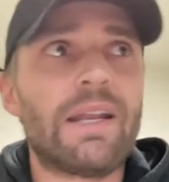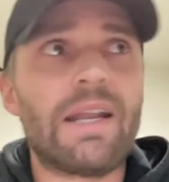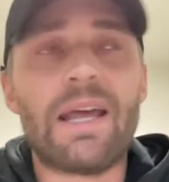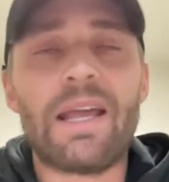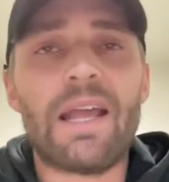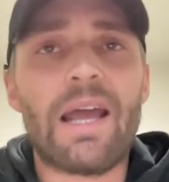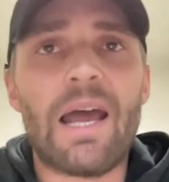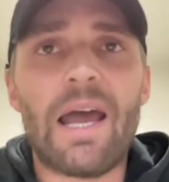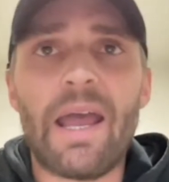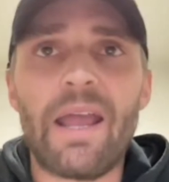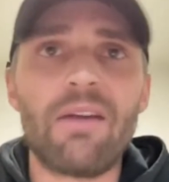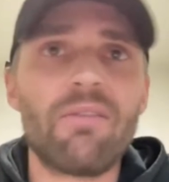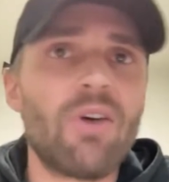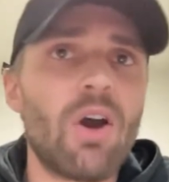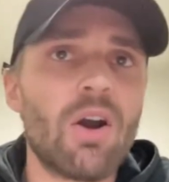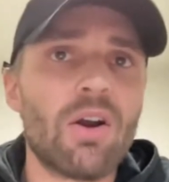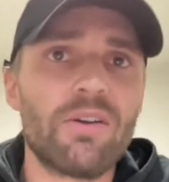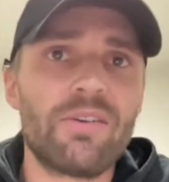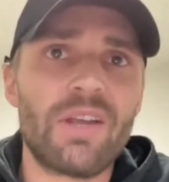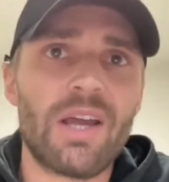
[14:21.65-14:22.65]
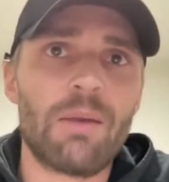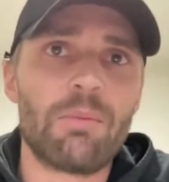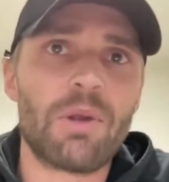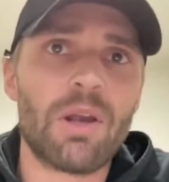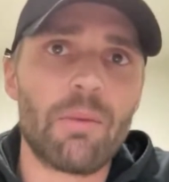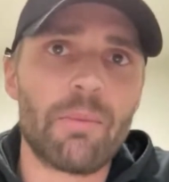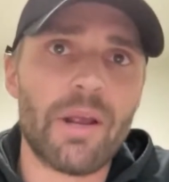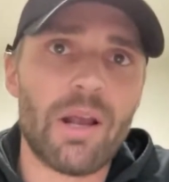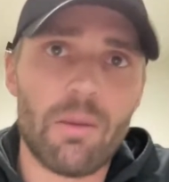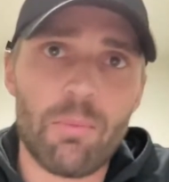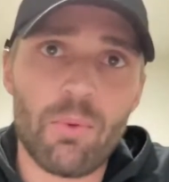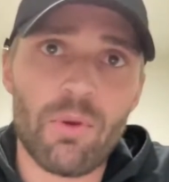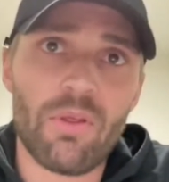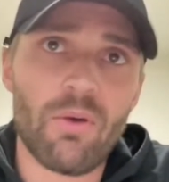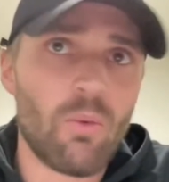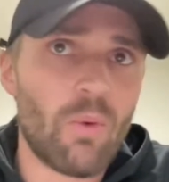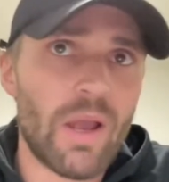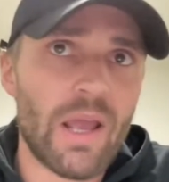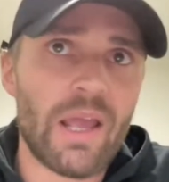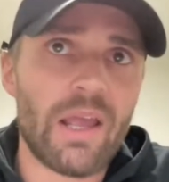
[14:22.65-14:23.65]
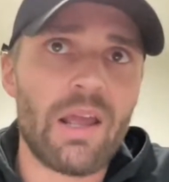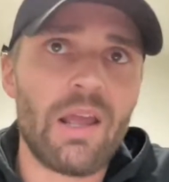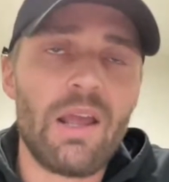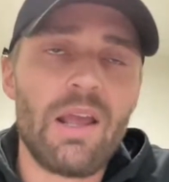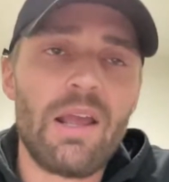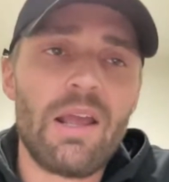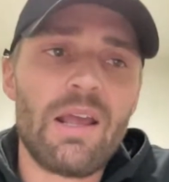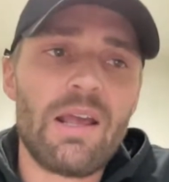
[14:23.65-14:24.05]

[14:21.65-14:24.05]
And I have a hard time coming up with a way,